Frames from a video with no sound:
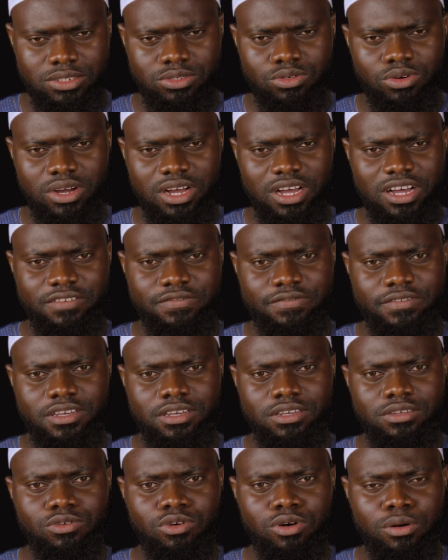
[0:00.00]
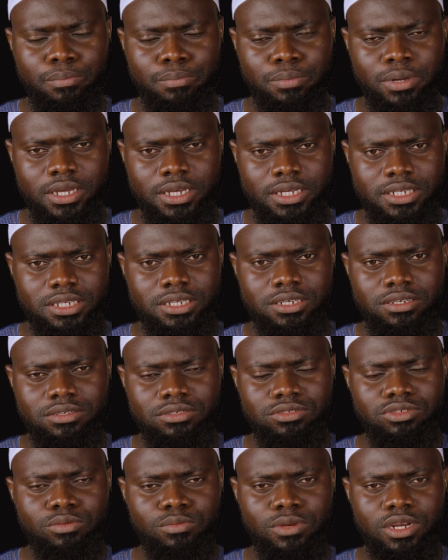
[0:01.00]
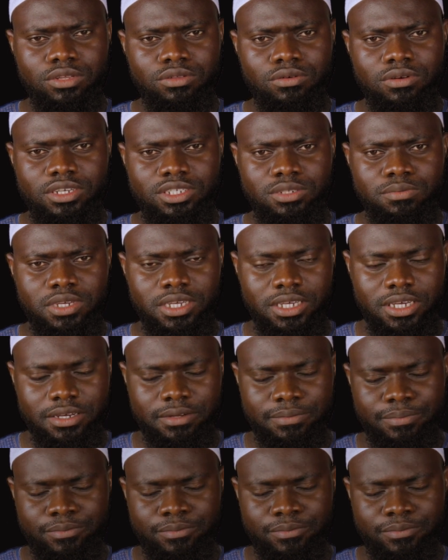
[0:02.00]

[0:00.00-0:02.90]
to have a complete jumlatul ismiya.